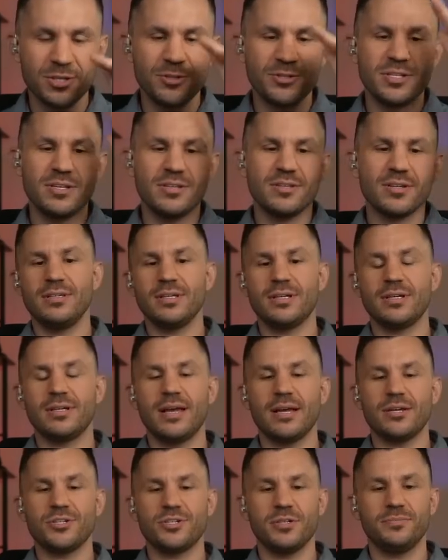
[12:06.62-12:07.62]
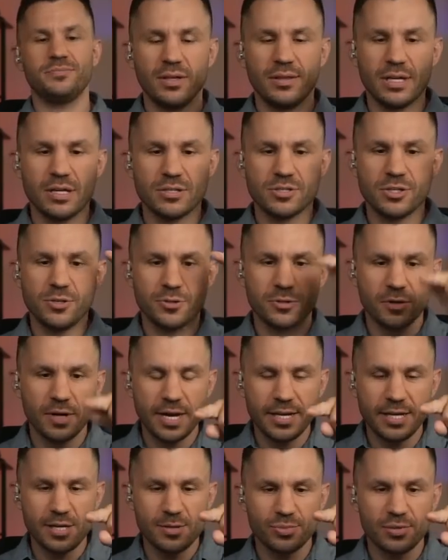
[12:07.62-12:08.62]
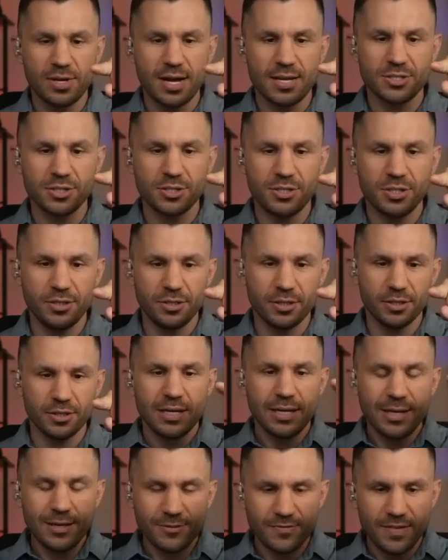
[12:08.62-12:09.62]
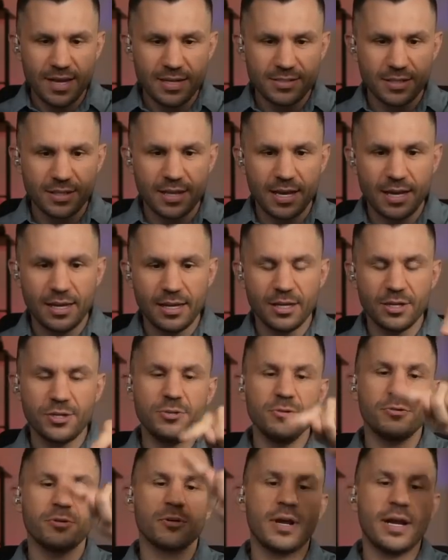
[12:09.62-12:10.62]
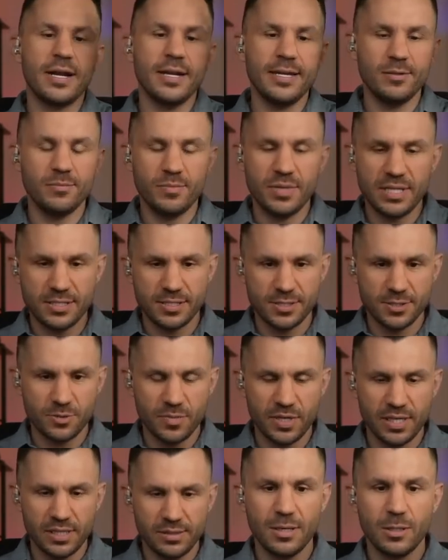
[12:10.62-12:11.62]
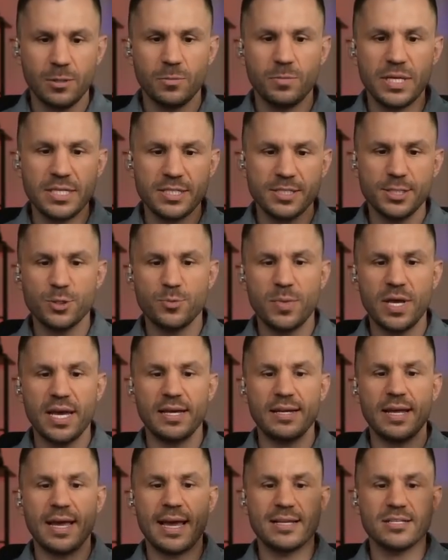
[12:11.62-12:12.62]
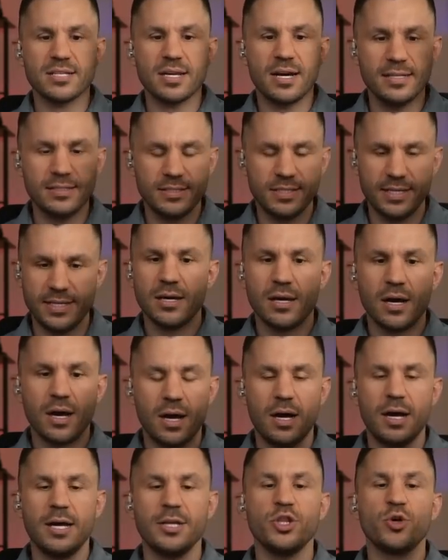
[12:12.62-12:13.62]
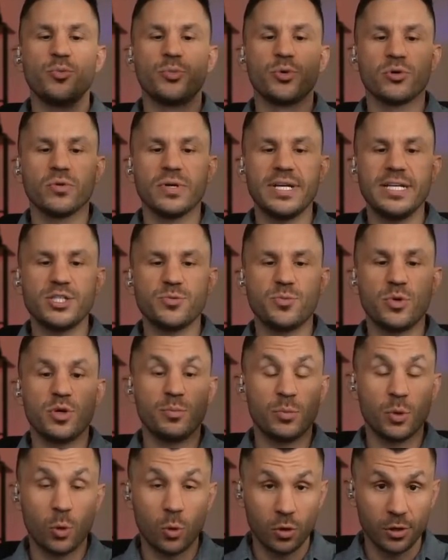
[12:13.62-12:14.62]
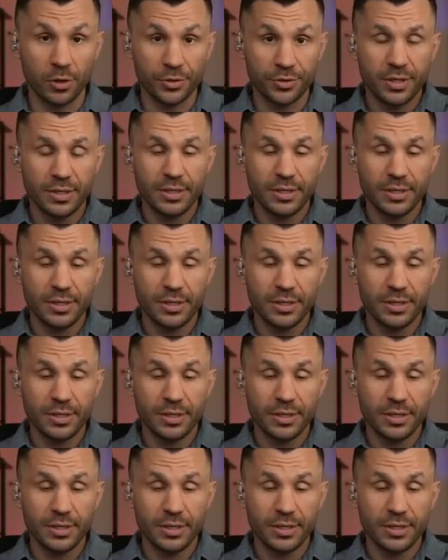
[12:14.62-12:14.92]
you see the connection. There's a Ukrainian prosecutor investigating a Ukrainian businessman. Businessman has Hunty on the Burisma board.